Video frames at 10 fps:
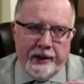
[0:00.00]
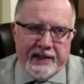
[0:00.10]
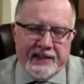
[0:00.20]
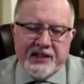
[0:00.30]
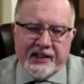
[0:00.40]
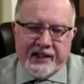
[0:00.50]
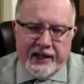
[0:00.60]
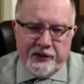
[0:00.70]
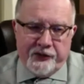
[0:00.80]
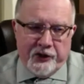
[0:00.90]

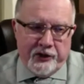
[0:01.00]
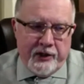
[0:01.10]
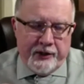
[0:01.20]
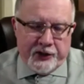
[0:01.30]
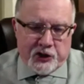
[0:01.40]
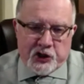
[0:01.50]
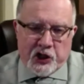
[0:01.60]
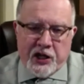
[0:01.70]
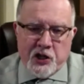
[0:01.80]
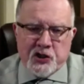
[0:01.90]
indicate the
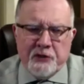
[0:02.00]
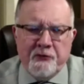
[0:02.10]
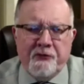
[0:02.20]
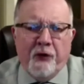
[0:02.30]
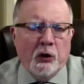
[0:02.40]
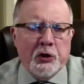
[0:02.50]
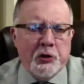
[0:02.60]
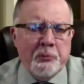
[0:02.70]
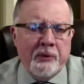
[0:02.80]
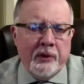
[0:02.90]
change in
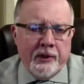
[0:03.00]
volume,